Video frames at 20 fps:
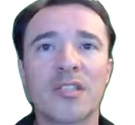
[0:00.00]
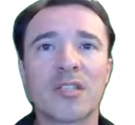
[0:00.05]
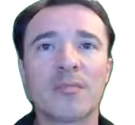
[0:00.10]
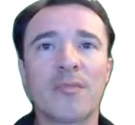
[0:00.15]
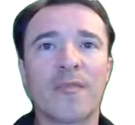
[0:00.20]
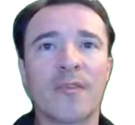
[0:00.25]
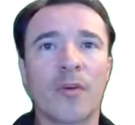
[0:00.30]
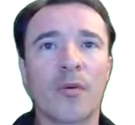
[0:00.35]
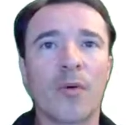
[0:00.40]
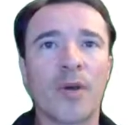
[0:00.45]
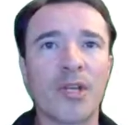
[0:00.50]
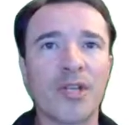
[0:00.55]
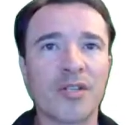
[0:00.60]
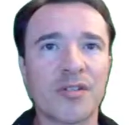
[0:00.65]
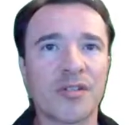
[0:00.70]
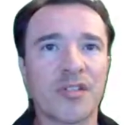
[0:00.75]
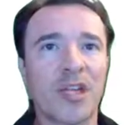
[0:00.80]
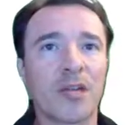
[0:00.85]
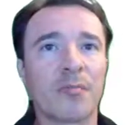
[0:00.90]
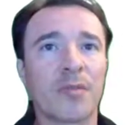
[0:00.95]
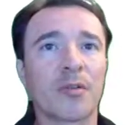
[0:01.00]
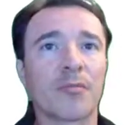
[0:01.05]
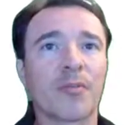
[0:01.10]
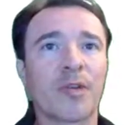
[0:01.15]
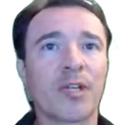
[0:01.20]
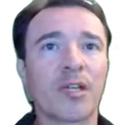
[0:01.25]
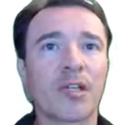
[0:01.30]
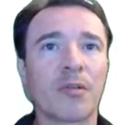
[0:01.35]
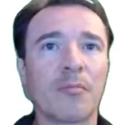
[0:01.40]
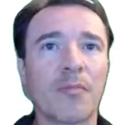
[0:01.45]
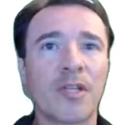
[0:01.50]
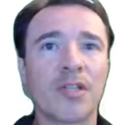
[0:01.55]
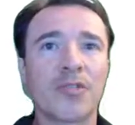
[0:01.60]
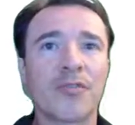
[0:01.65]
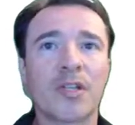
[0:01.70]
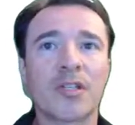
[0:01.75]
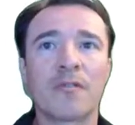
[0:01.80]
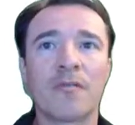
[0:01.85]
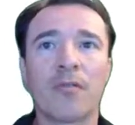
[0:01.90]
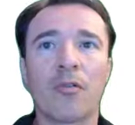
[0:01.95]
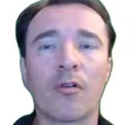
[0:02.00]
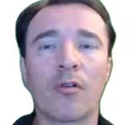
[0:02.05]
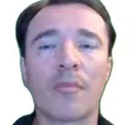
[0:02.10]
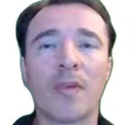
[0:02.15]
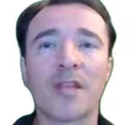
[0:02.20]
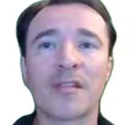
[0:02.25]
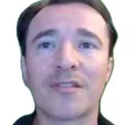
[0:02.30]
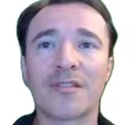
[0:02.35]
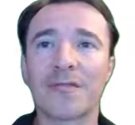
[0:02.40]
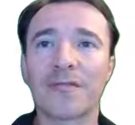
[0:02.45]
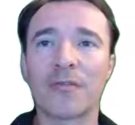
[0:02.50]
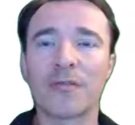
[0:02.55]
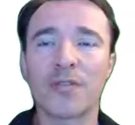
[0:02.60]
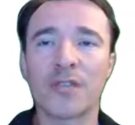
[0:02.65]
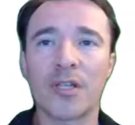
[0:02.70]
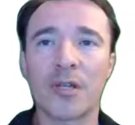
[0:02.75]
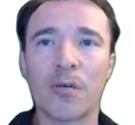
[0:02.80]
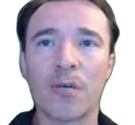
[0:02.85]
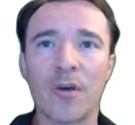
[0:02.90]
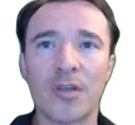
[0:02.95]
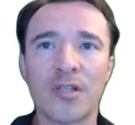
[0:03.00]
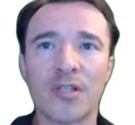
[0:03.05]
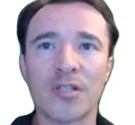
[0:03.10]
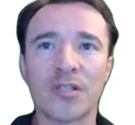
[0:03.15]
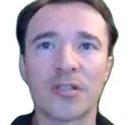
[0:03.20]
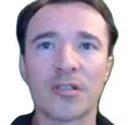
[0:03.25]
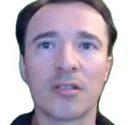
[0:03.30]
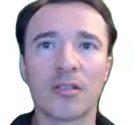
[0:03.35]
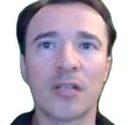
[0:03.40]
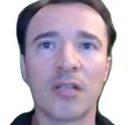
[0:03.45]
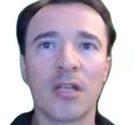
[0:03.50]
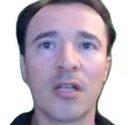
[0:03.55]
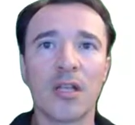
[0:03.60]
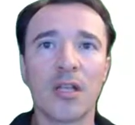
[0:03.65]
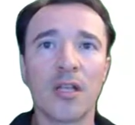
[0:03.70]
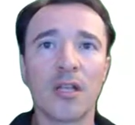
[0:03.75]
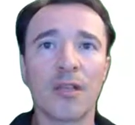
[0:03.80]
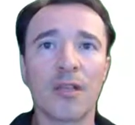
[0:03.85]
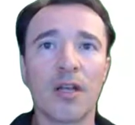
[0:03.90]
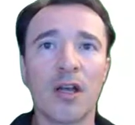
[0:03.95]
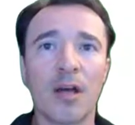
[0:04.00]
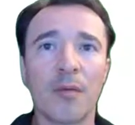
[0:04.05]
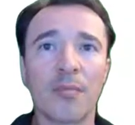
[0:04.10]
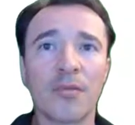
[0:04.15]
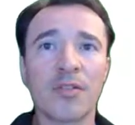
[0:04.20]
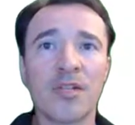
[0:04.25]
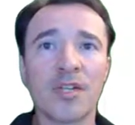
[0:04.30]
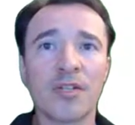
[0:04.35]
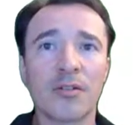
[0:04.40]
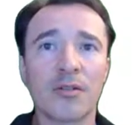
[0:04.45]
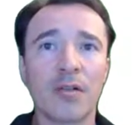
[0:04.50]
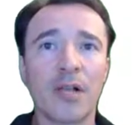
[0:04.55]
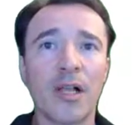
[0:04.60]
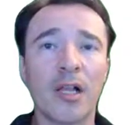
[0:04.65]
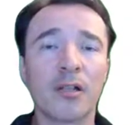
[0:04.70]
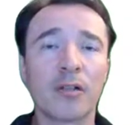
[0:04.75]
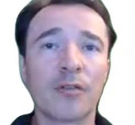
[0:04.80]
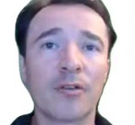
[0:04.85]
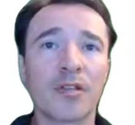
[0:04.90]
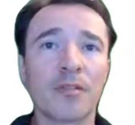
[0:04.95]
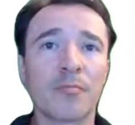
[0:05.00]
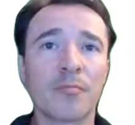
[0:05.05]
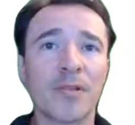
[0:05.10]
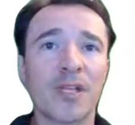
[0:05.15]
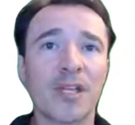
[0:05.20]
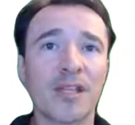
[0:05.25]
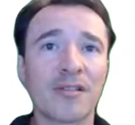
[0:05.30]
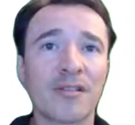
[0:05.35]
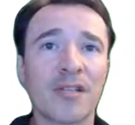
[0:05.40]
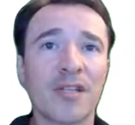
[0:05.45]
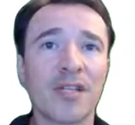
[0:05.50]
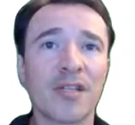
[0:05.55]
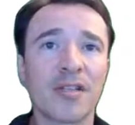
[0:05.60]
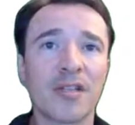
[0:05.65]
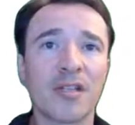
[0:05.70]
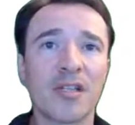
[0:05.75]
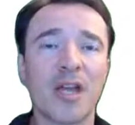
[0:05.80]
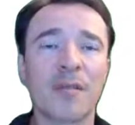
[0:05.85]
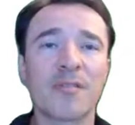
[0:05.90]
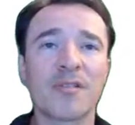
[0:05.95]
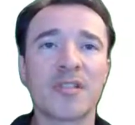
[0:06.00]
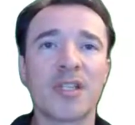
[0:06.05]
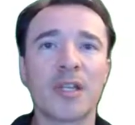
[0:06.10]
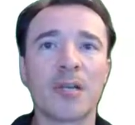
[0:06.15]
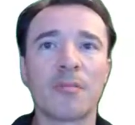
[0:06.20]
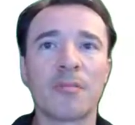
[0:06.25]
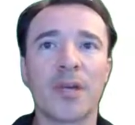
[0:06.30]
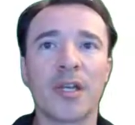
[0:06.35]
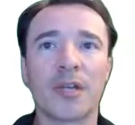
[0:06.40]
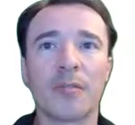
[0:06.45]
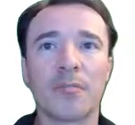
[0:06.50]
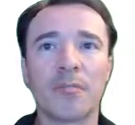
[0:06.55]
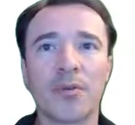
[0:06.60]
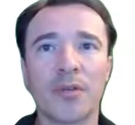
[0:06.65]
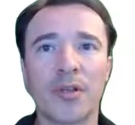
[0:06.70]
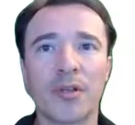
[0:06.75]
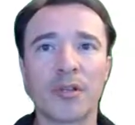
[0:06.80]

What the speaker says: of equations can be written in matrix form as the first equation. The computational algorithm begins each time step by computing the